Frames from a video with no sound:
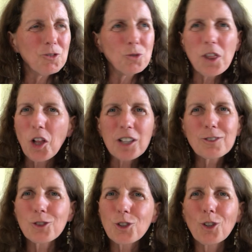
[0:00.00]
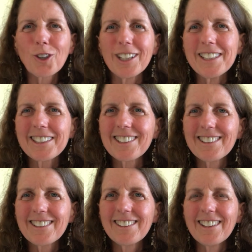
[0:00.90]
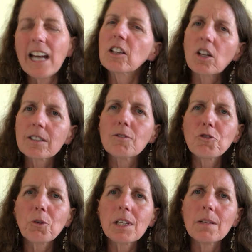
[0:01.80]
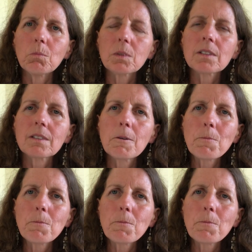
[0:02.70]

with lots of stories and lots of dreams.